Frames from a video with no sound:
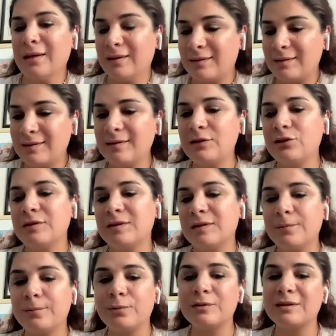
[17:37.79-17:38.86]
decision
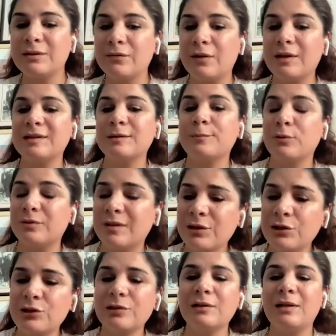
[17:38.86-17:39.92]
support device
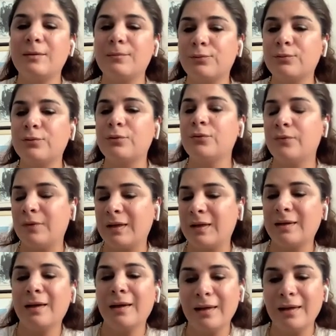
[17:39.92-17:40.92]
potentially improving